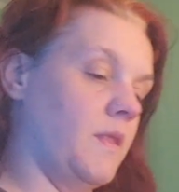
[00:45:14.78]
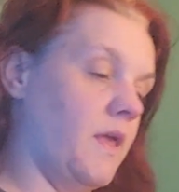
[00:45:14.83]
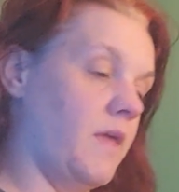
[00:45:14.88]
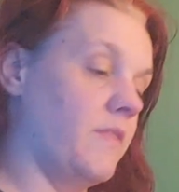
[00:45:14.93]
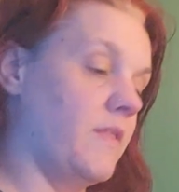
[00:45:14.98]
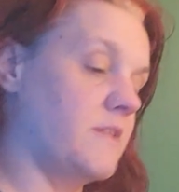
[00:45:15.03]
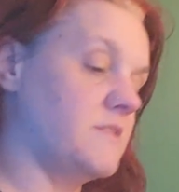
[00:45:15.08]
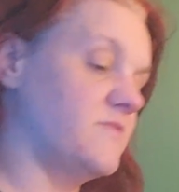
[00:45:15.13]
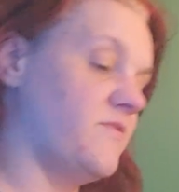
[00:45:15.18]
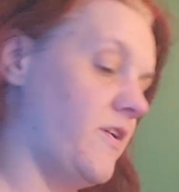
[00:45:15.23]

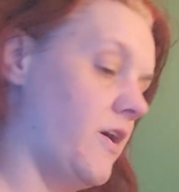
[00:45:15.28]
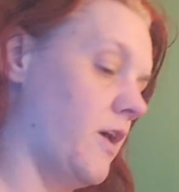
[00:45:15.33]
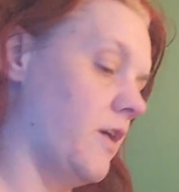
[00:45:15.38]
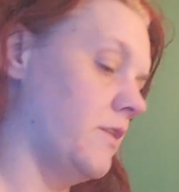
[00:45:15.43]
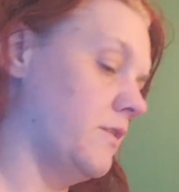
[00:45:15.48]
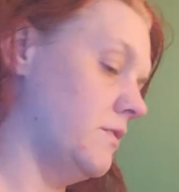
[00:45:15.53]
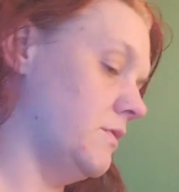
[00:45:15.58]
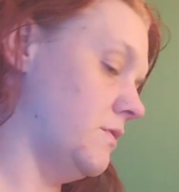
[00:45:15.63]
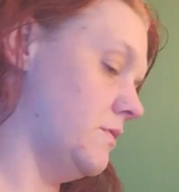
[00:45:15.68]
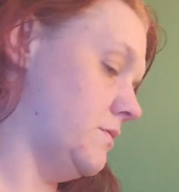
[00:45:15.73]
And that's
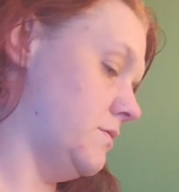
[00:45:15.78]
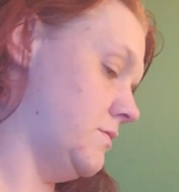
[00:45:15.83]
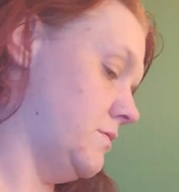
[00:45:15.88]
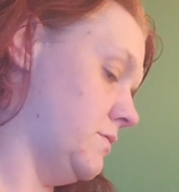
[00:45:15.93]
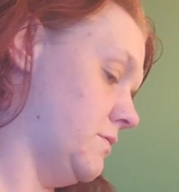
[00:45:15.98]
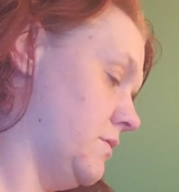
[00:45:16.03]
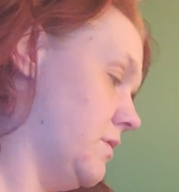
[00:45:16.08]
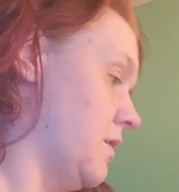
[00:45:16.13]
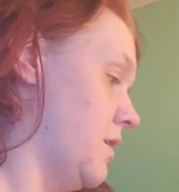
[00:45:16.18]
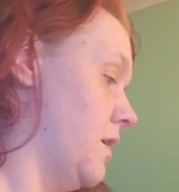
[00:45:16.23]
fine.
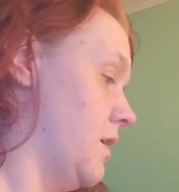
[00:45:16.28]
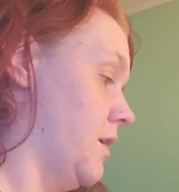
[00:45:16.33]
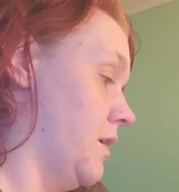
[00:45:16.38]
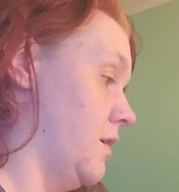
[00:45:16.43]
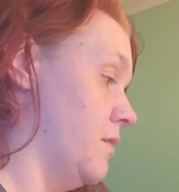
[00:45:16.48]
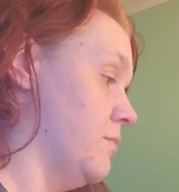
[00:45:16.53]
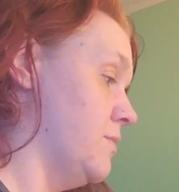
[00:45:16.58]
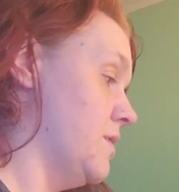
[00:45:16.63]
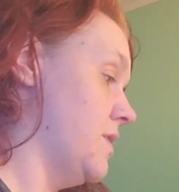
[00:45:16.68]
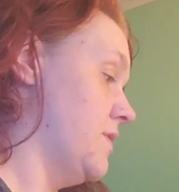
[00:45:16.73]

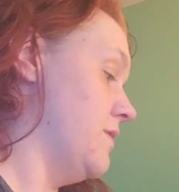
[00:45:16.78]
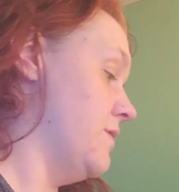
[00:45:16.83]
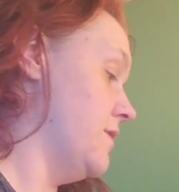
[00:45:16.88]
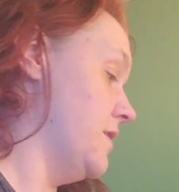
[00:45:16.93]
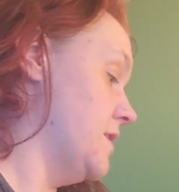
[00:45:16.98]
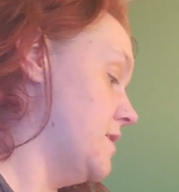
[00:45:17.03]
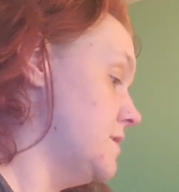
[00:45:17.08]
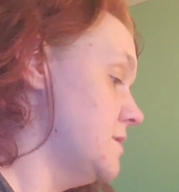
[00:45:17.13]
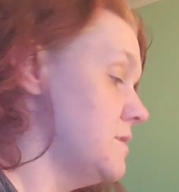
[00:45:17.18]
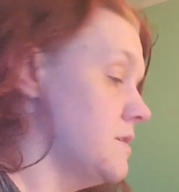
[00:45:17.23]

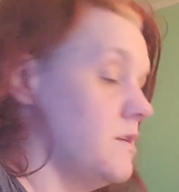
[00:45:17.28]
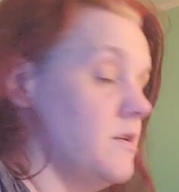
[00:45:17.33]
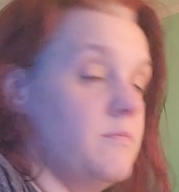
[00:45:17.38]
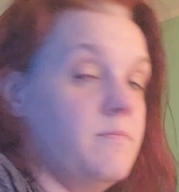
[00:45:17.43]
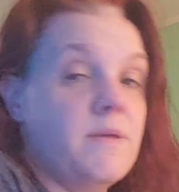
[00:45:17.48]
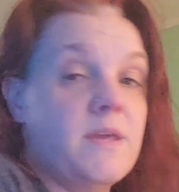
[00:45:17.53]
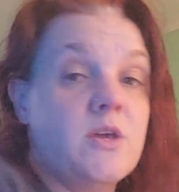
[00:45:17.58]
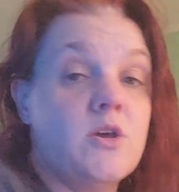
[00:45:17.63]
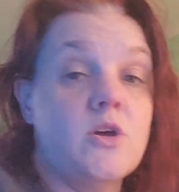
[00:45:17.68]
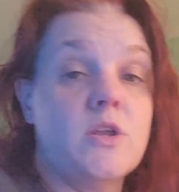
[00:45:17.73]
These
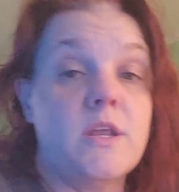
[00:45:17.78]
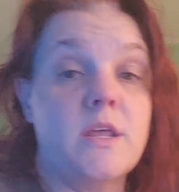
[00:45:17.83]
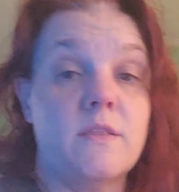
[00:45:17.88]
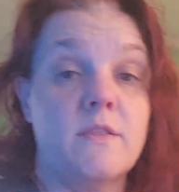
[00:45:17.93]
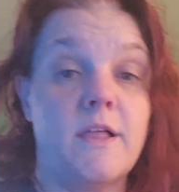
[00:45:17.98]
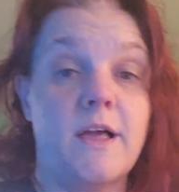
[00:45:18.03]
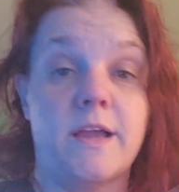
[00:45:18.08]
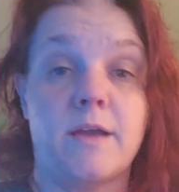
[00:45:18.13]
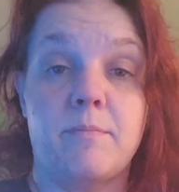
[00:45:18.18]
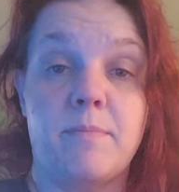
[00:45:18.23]
could be good
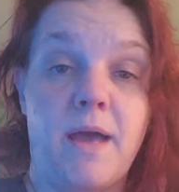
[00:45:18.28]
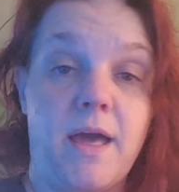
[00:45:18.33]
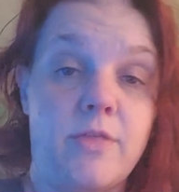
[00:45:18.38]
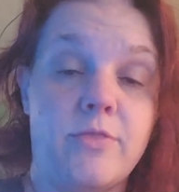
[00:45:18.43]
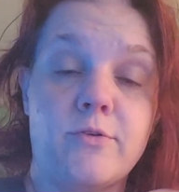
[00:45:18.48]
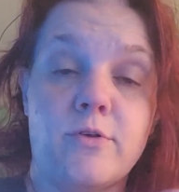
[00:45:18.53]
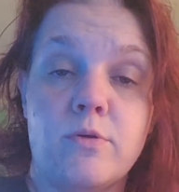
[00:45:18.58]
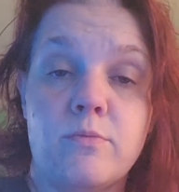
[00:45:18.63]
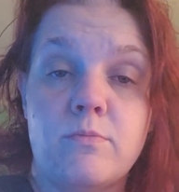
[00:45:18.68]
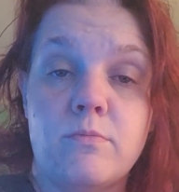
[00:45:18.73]
in like a
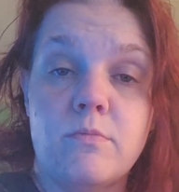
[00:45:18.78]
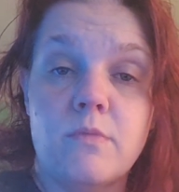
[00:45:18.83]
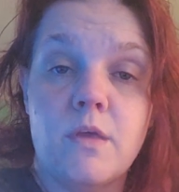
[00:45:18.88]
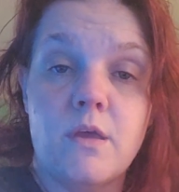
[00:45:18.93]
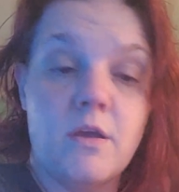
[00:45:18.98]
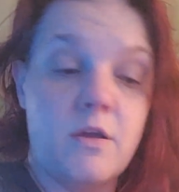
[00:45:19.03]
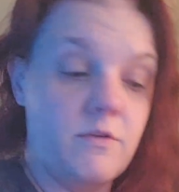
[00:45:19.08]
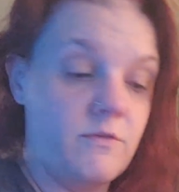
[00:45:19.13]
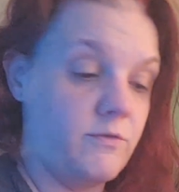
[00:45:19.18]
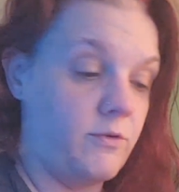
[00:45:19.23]
bathroom
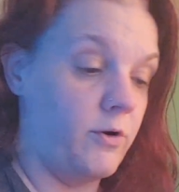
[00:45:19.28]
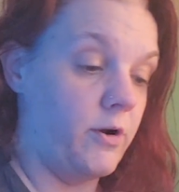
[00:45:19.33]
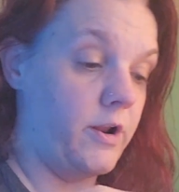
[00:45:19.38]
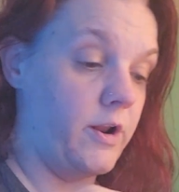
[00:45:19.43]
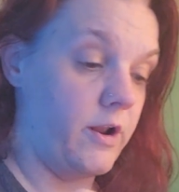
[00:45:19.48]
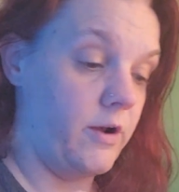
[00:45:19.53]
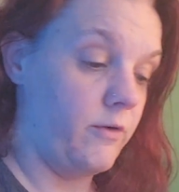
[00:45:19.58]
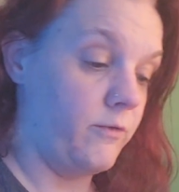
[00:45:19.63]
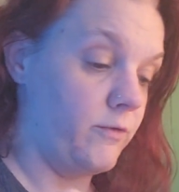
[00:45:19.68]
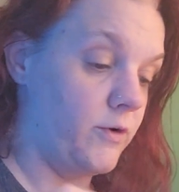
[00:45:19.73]
for
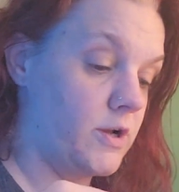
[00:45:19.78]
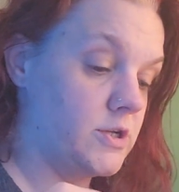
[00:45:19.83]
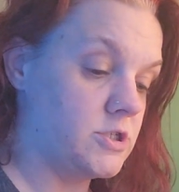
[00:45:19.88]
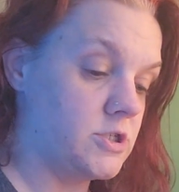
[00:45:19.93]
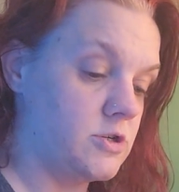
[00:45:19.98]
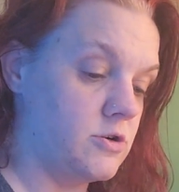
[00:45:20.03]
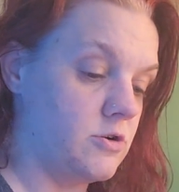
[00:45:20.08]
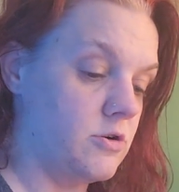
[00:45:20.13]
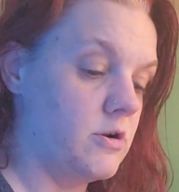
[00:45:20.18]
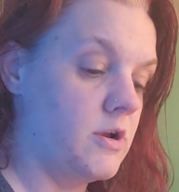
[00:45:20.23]
an air
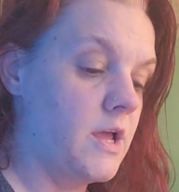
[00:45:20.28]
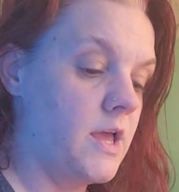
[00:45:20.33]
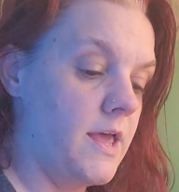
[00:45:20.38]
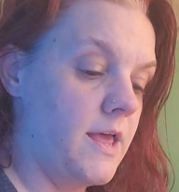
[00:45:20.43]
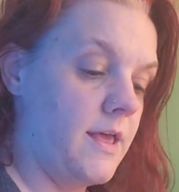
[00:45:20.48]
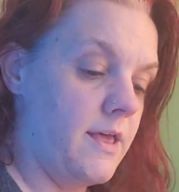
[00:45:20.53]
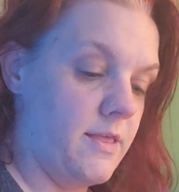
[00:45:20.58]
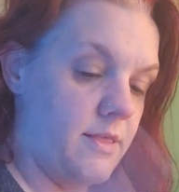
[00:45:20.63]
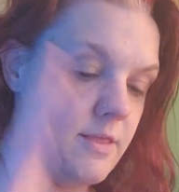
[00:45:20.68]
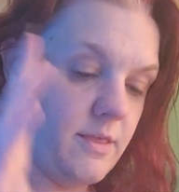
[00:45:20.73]
freshener.
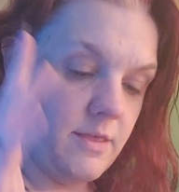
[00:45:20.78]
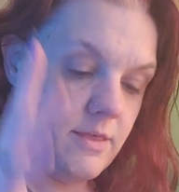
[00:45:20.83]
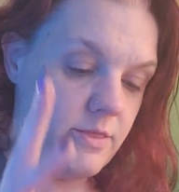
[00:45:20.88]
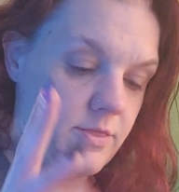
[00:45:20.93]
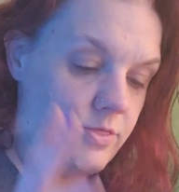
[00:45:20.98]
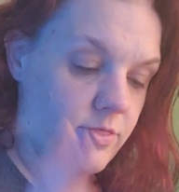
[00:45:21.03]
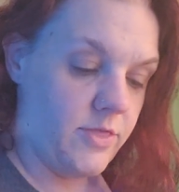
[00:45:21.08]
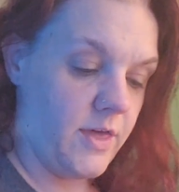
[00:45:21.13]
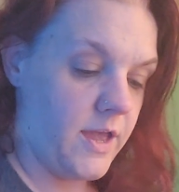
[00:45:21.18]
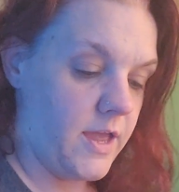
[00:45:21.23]

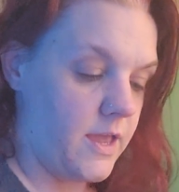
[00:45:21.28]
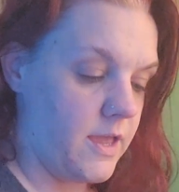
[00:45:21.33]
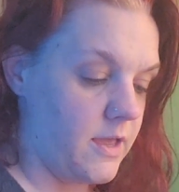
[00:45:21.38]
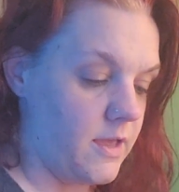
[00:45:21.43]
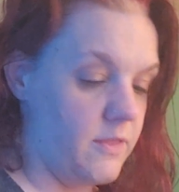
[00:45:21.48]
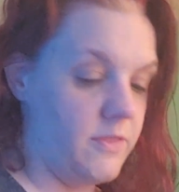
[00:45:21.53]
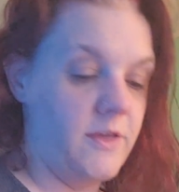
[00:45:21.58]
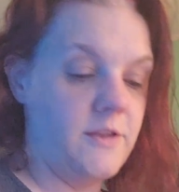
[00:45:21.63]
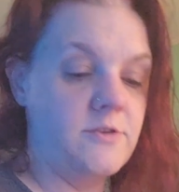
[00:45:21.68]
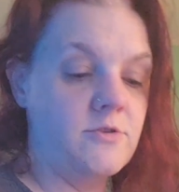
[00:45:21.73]

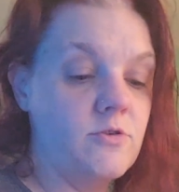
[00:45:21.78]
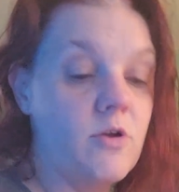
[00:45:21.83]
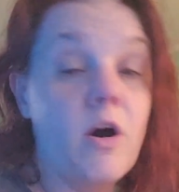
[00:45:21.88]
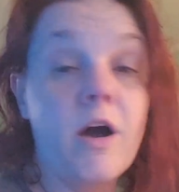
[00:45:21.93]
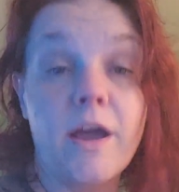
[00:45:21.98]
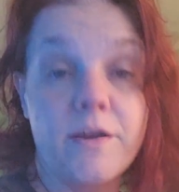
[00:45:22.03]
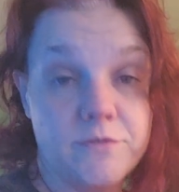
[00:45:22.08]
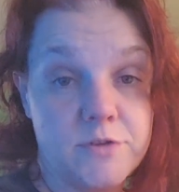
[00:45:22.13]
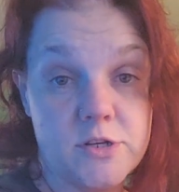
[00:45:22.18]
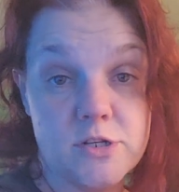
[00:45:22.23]
They do
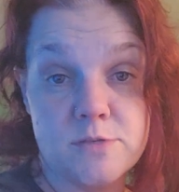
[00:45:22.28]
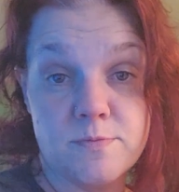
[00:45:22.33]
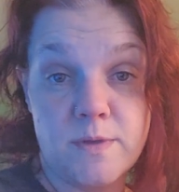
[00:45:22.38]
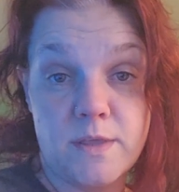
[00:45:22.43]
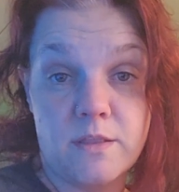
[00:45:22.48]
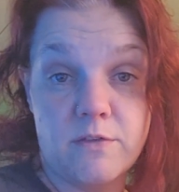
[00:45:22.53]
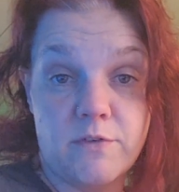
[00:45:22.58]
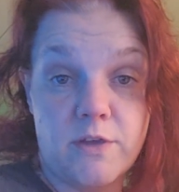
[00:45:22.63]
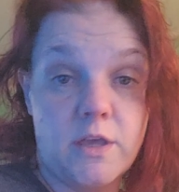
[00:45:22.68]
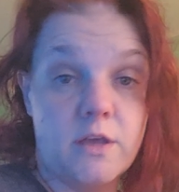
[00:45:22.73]
not have to just be
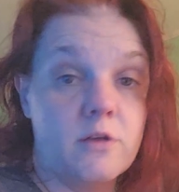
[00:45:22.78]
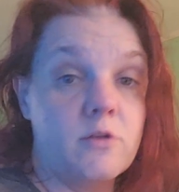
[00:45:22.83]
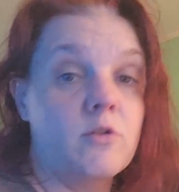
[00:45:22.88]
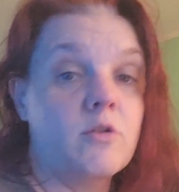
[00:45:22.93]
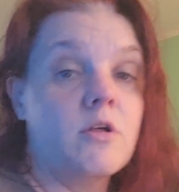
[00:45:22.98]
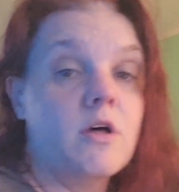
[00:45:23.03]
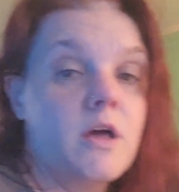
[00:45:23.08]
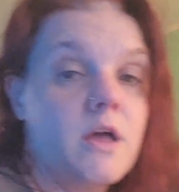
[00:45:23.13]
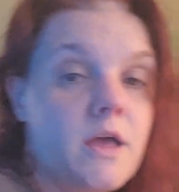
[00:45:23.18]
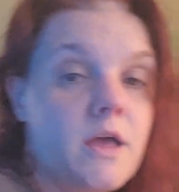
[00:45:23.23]
in the vehicle.